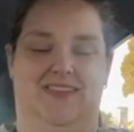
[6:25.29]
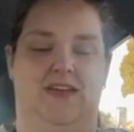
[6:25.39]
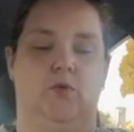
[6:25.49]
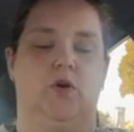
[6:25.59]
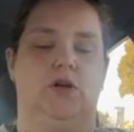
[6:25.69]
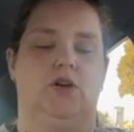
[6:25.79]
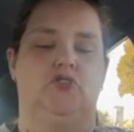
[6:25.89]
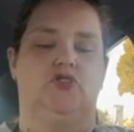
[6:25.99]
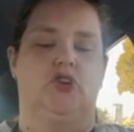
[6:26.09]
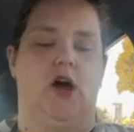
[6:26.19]
keyword here
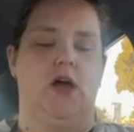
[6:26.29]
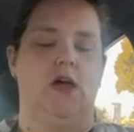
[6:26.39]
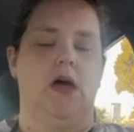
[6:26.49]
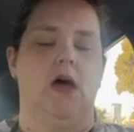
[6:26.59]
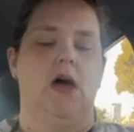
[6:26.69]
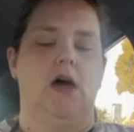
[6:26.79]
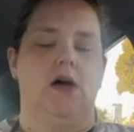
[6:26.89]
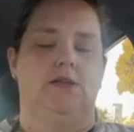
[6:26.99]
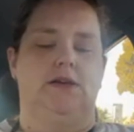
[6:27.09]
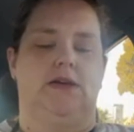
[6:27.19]
is try,
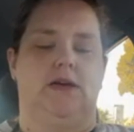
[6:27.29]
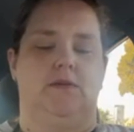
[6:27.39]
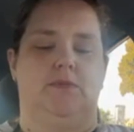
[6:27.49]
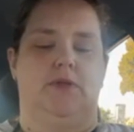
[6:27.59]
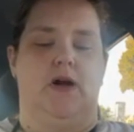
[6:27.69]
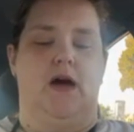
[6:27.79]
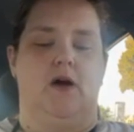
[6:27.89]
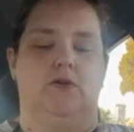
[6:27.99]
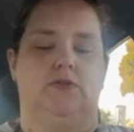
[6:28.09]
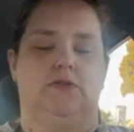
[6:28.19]
to keep the
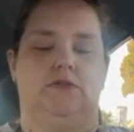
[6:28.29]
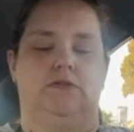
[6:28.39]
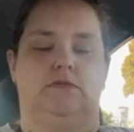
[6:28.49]
house